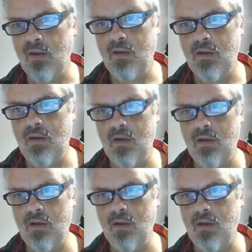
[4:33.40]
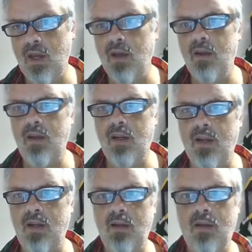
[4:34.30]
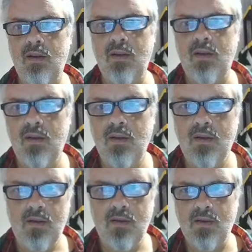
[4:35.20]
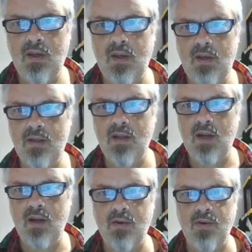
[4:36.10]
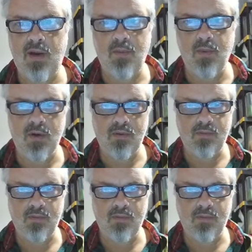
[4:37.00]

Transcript: No, oh yeah, he did. Okay, he's not hungry anymore.